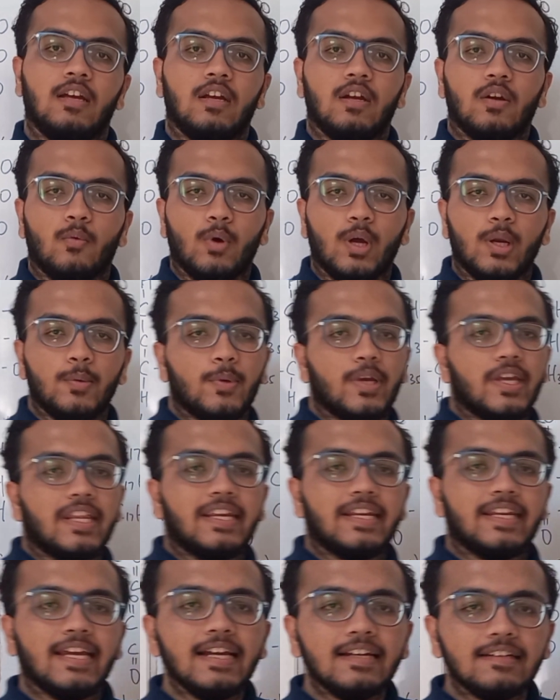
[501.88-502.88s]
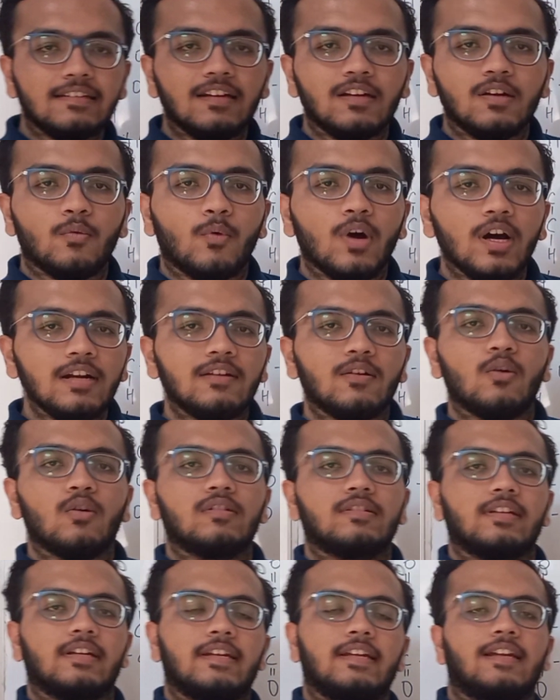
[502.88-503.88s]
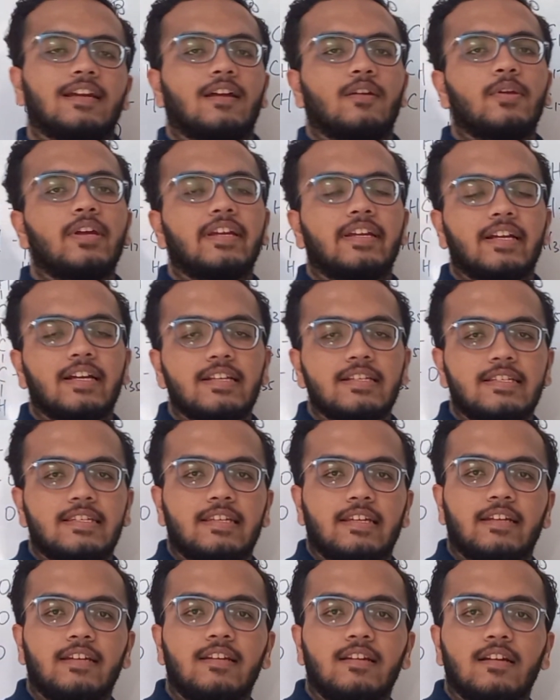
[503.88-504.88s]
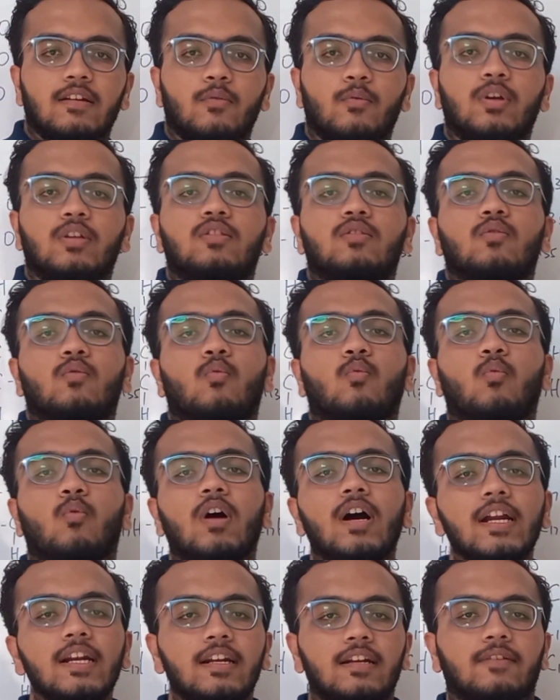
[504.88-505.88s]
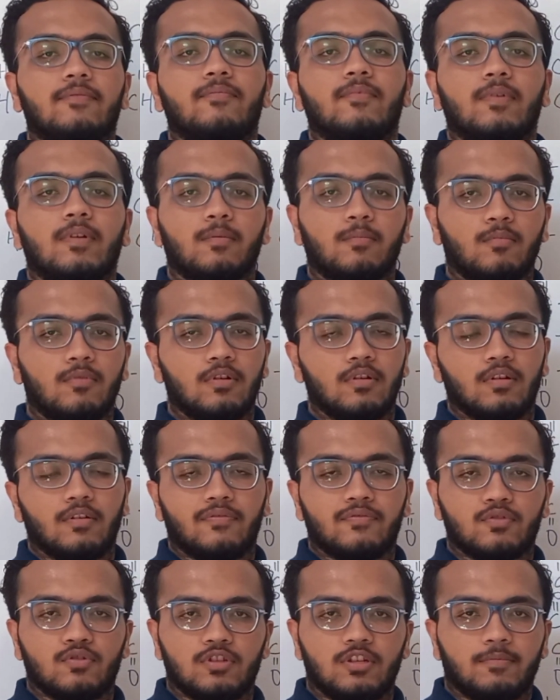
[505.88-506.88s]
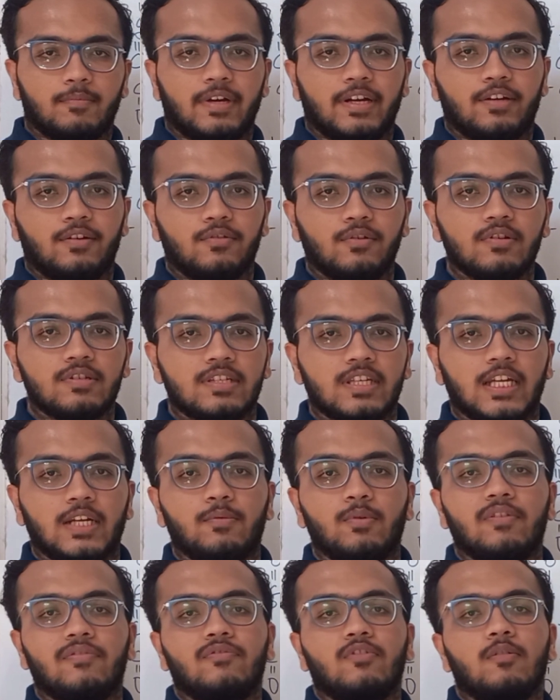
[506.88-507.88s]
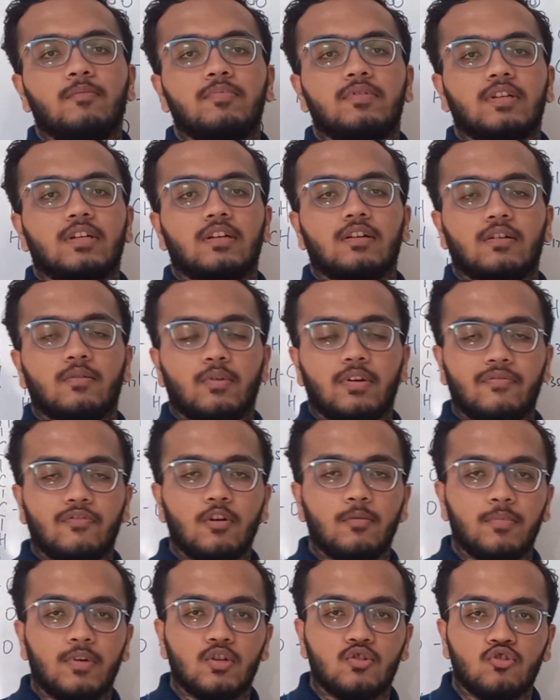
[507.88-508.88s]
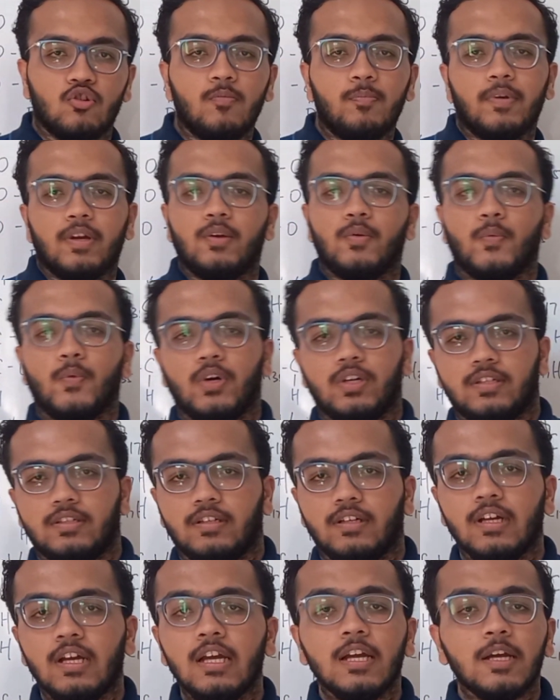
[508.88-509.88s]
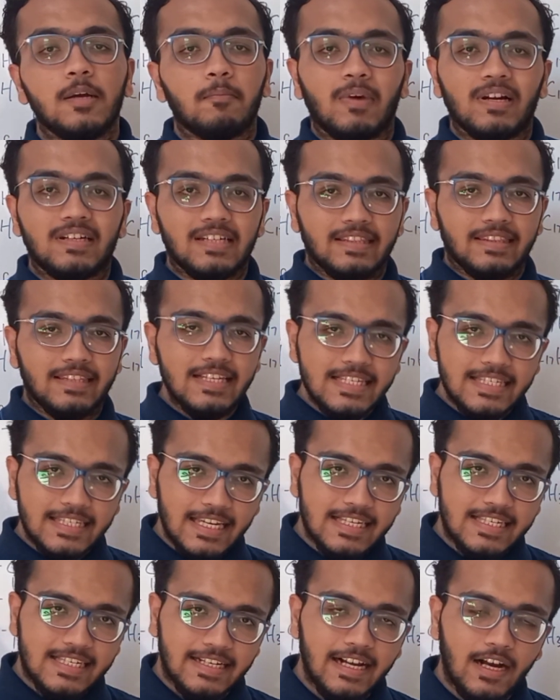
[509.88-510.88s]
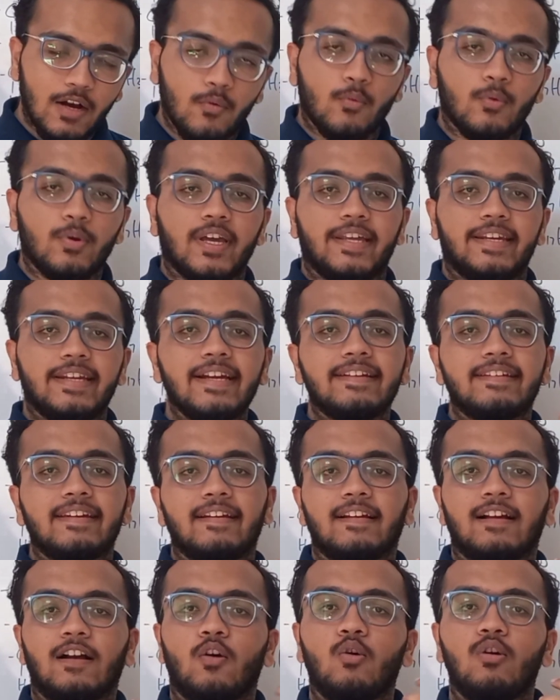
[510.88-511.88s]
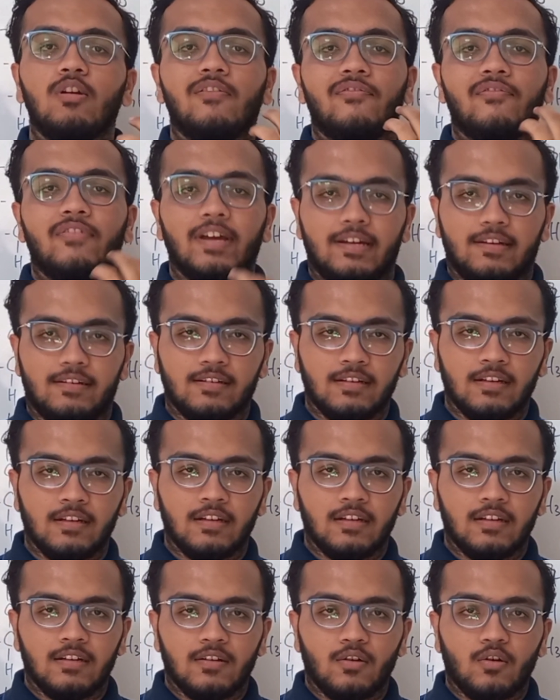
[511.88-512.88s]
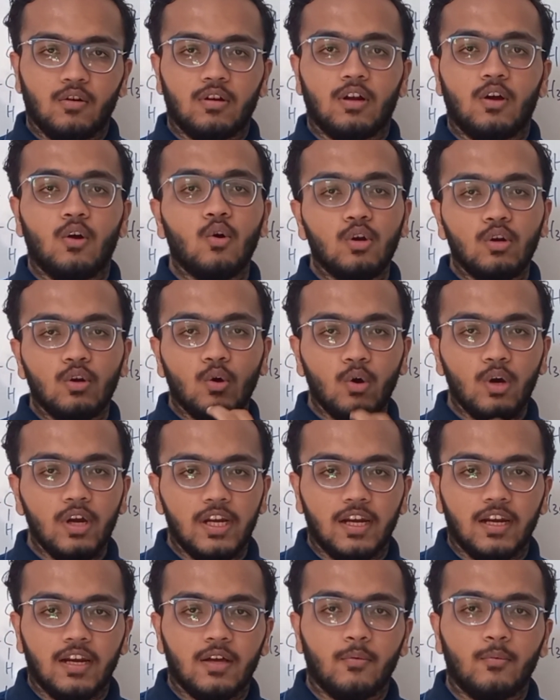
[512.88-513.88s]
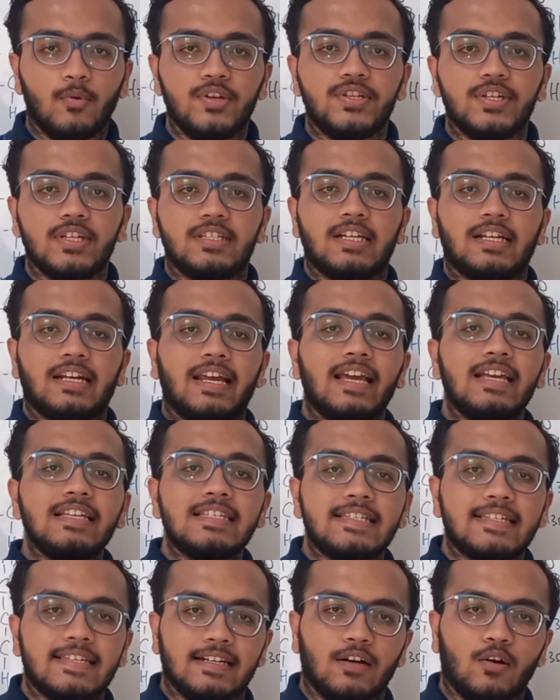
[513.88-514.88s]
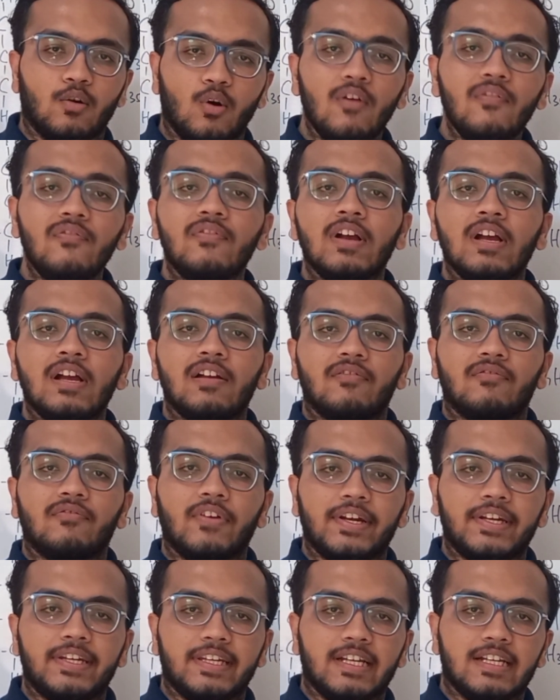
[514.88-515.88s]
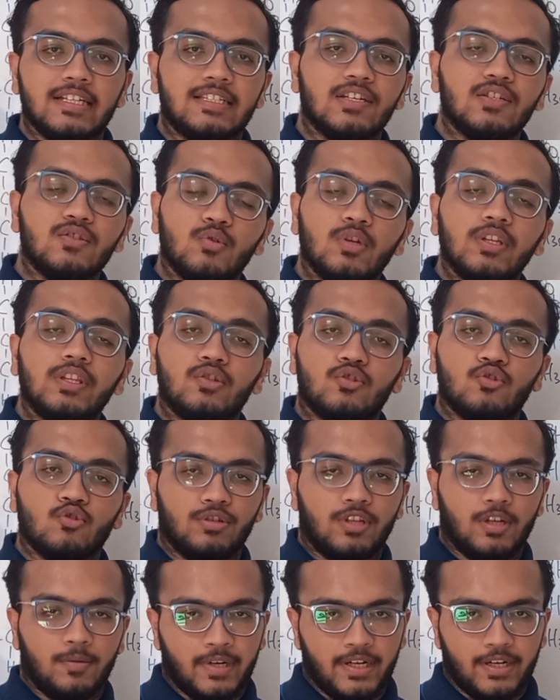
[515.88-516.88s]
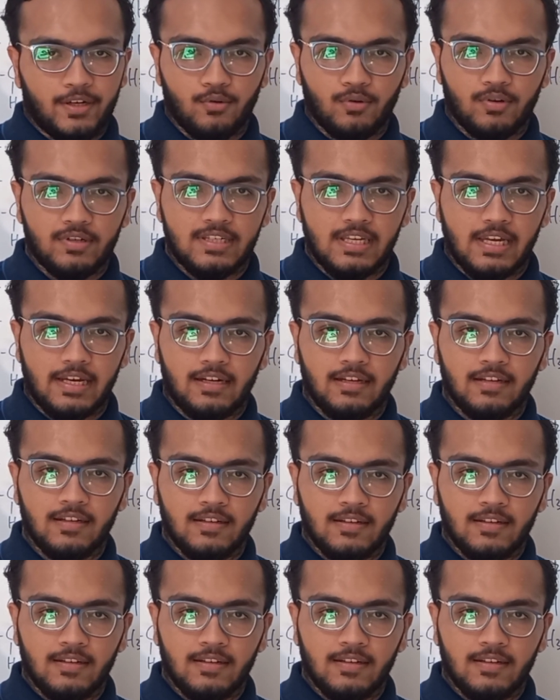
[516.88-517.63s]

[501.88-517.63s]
When we reacted 1 octadecanoic acid with 1 mole of sodium hydroxide, we formed a soap and water. But in this case now, we are reacting a whole fat or a whole oil, which is an ester of fatty acids with sodium hydroxide